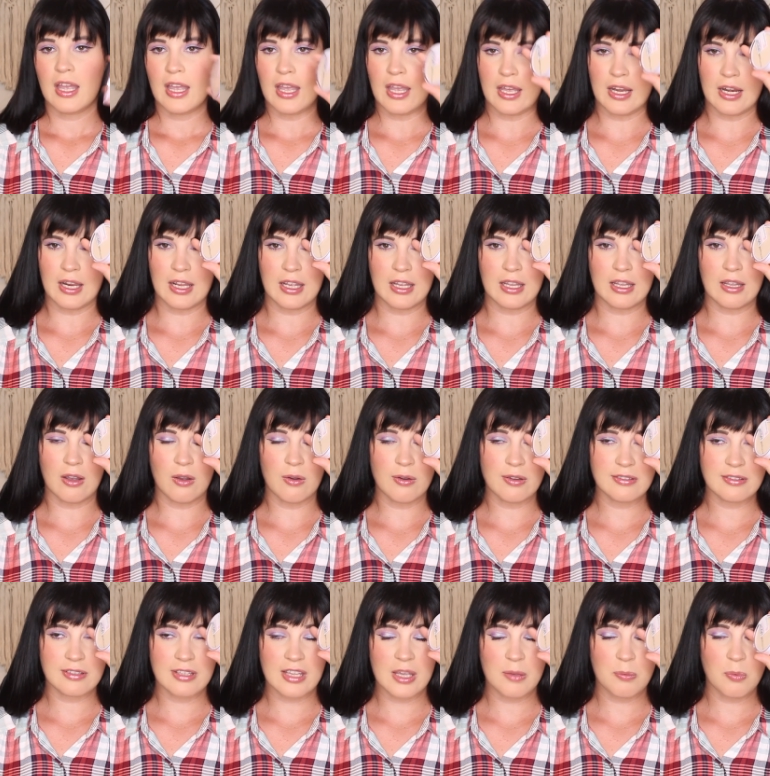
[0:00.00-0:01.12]
And I
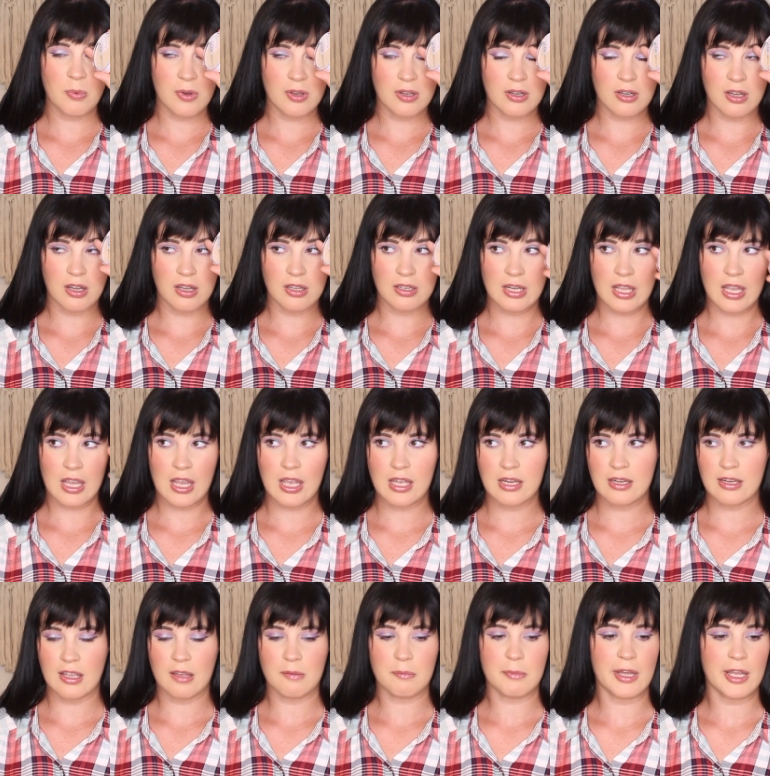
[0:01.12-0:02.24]
always keep one on
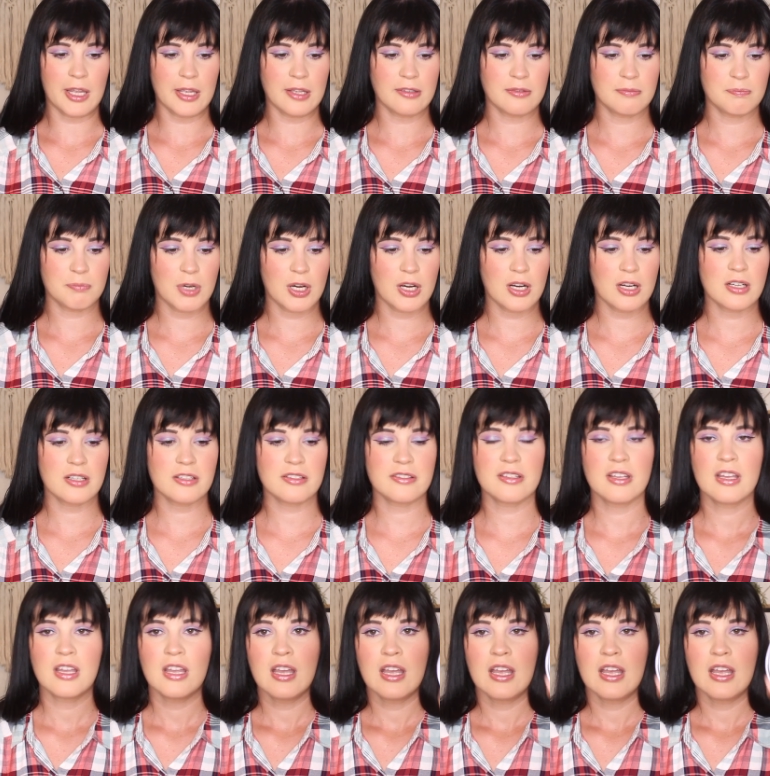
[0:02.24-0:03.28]
hand in my purse.